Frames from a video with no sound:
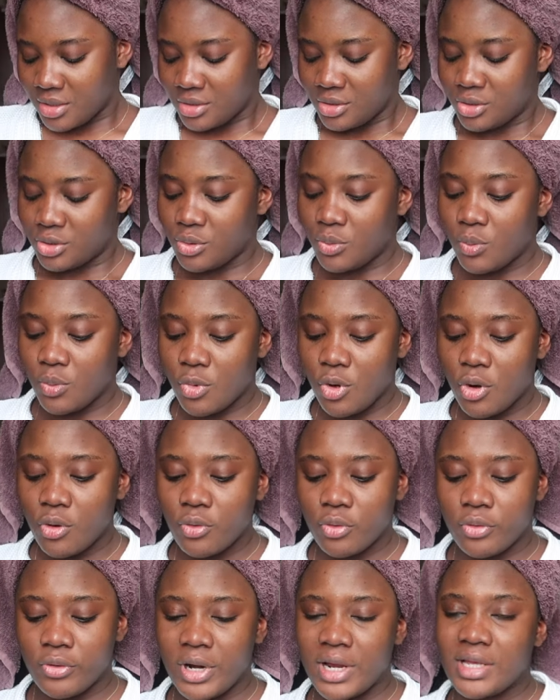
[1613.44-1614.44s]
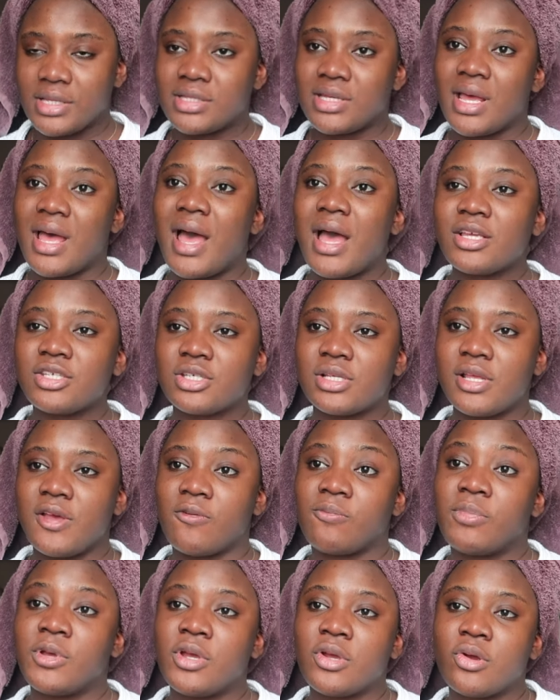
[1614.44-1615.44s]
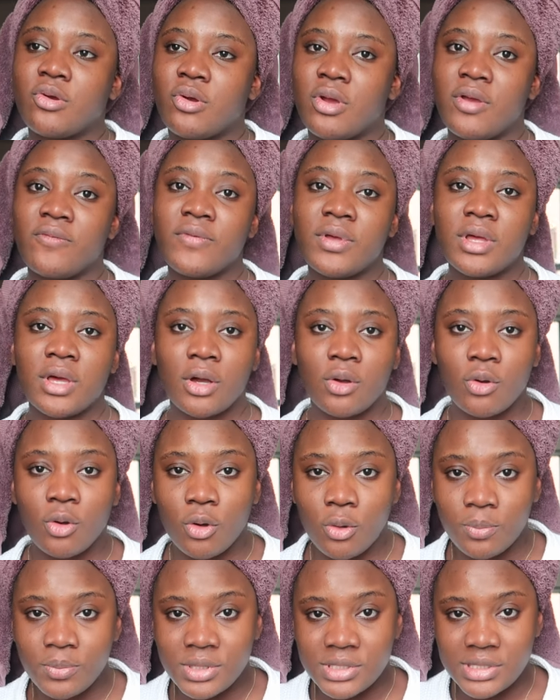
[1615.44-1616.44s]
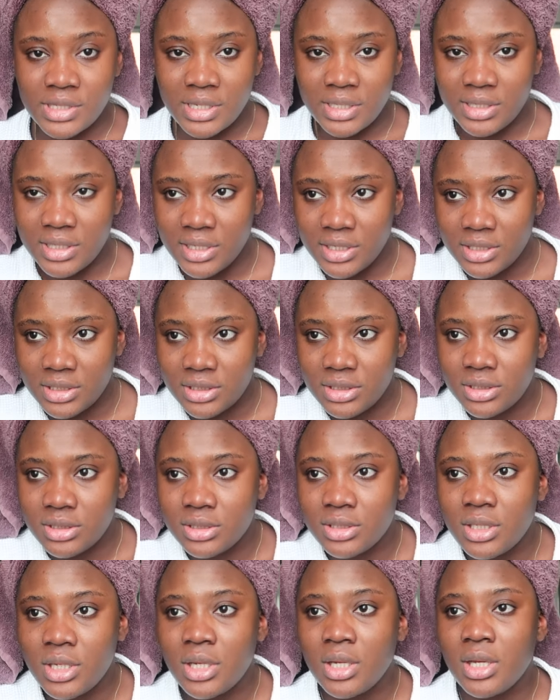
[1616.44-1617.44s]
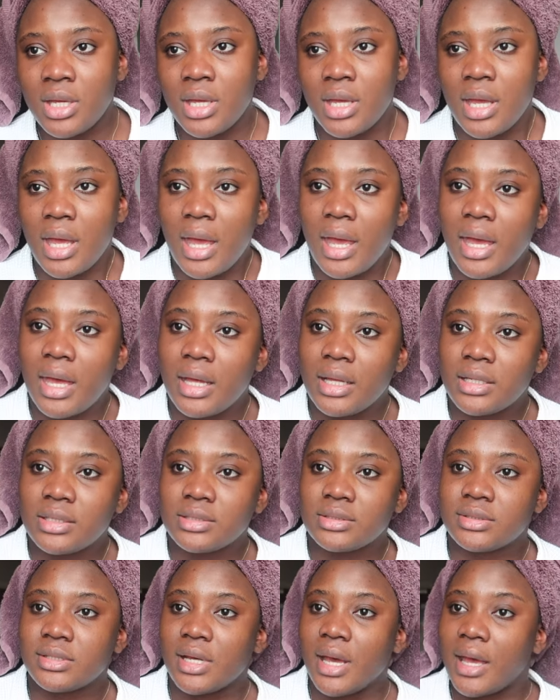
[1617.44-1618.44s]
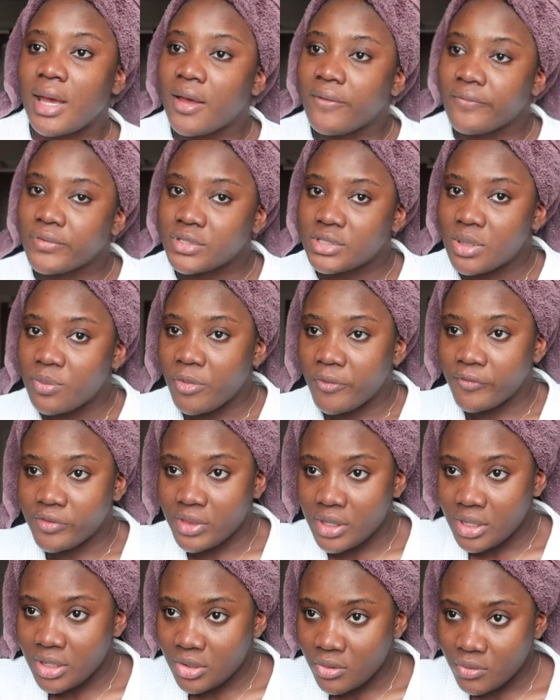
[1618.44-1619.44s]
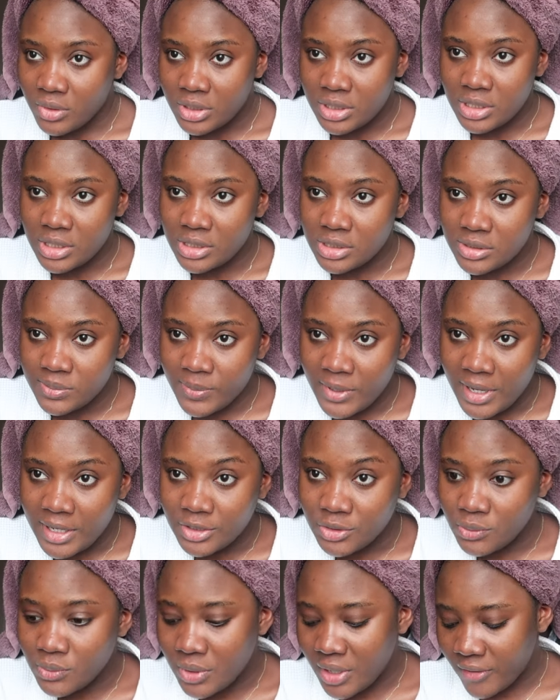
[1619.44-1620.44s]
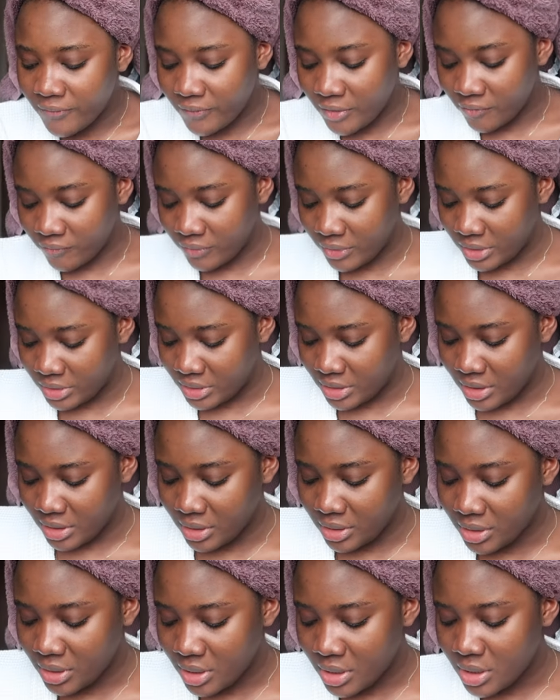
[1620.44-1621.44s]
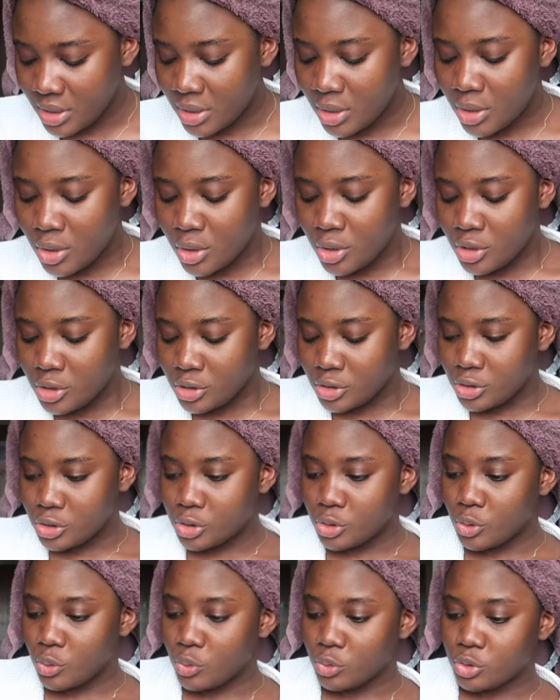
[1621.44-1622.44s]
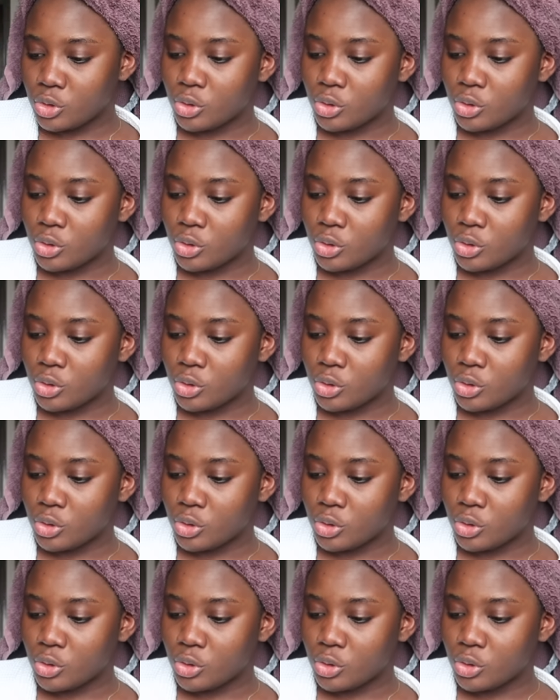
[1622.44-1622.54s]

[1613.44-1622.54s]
Tomorrow, right, actually I've been craving a Cobb salad and I have some of the ingredients but I don't have everything, so